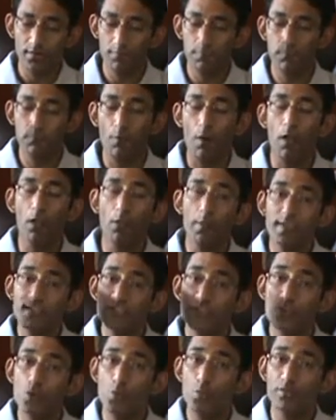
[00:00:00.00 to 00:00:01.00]
the
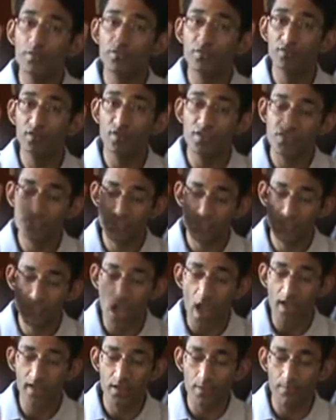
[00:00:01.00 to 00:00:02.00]
following 2 research
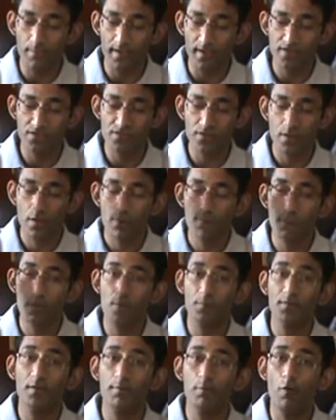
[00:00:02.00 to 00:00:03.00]
documents
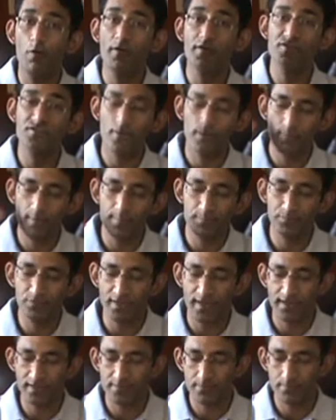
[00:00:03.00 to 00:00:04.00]
from the Forrester
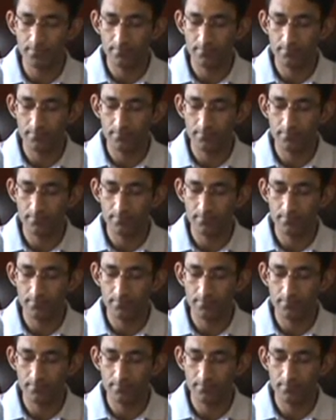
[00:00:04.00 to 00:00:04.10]
website.